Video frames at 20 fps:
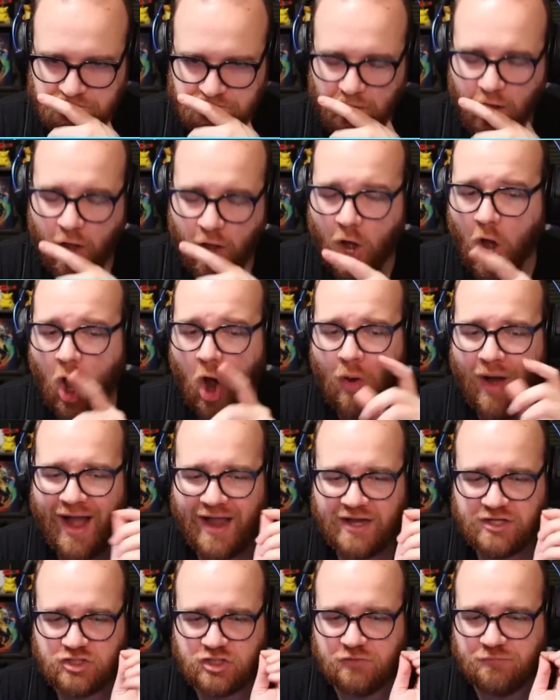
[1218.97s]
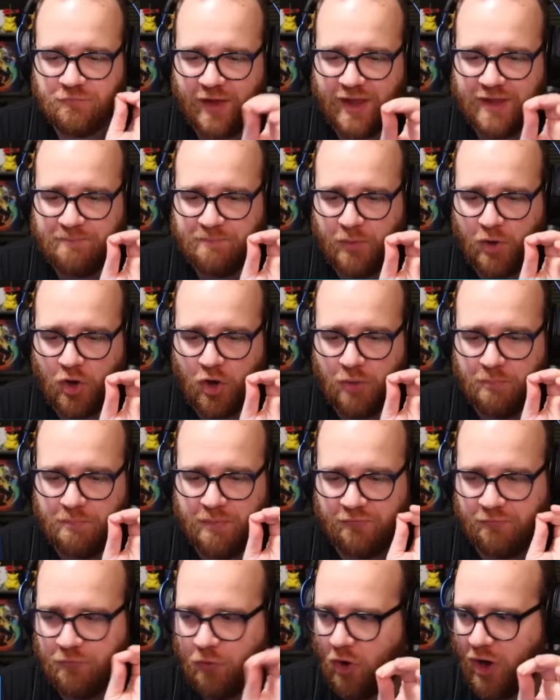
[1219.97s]
Oh, I should Viper
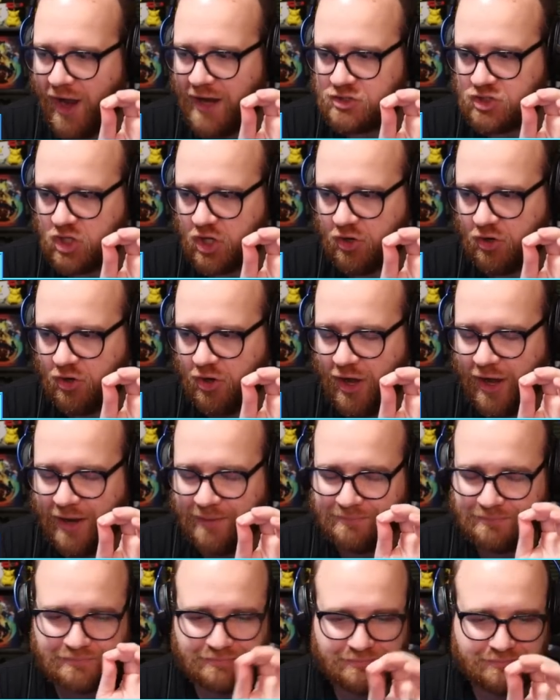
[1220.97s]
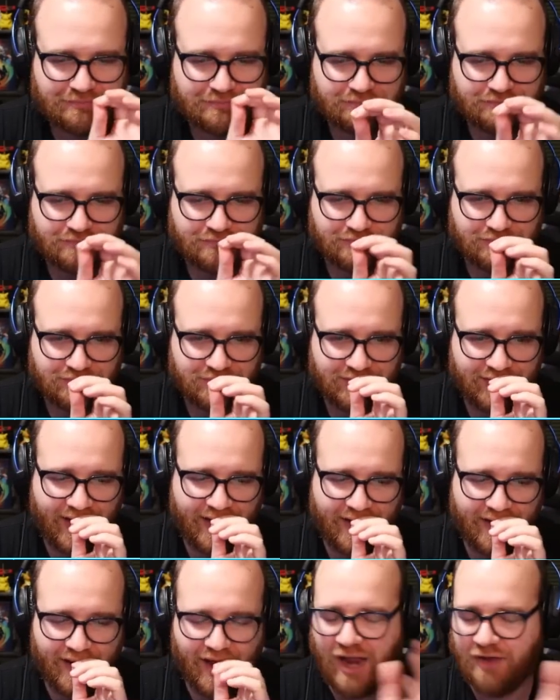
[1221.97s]
before I Juggernaut.
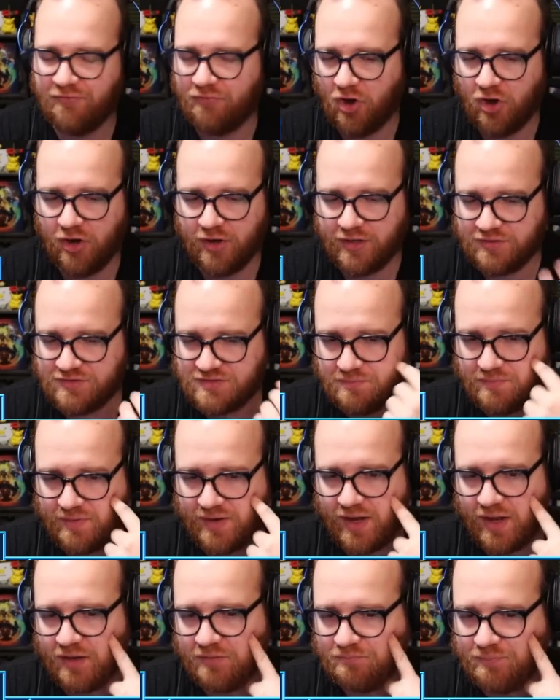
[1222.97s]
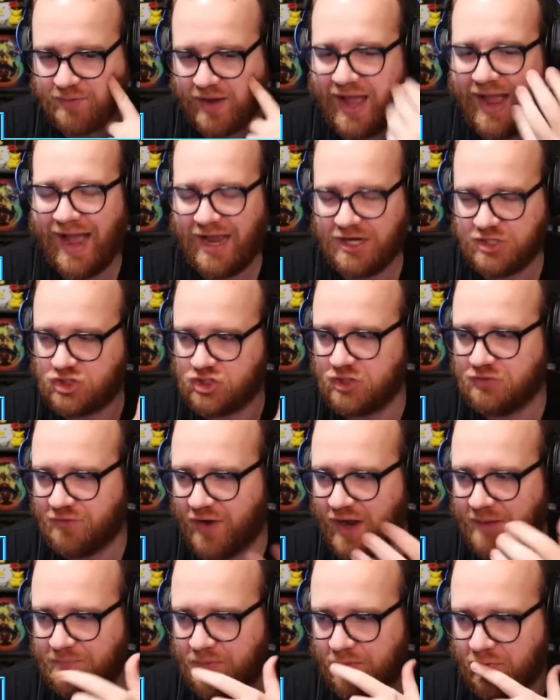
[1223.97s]
Yeah, I've already submitted, but I should
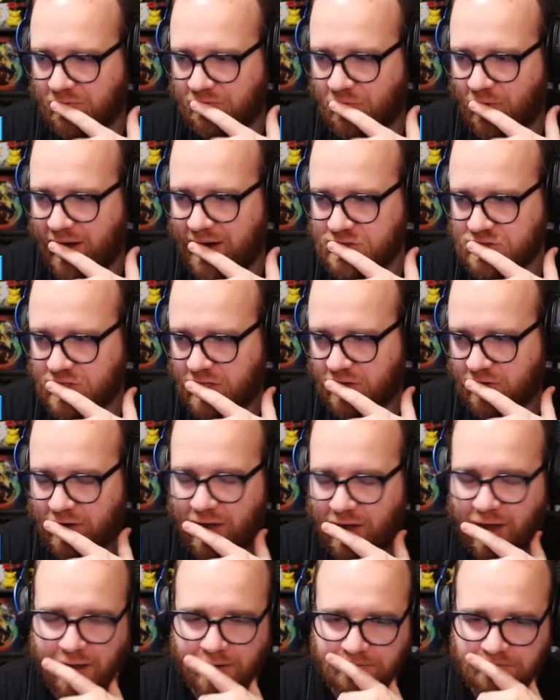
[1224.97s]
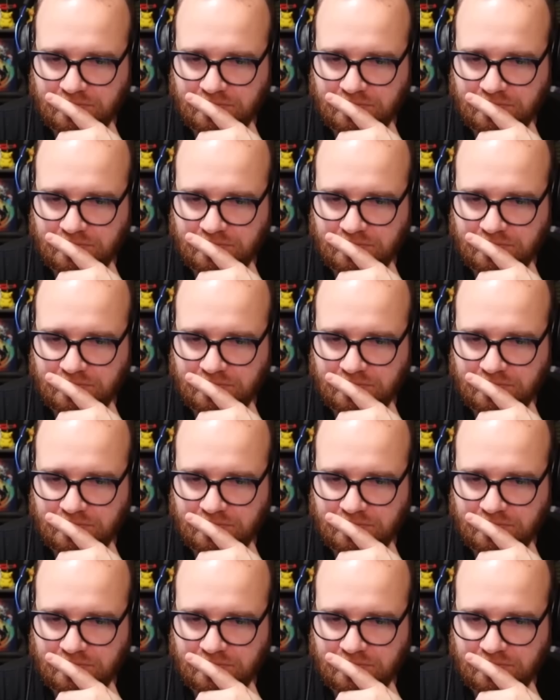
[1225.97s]
Viper before I Juggernaut.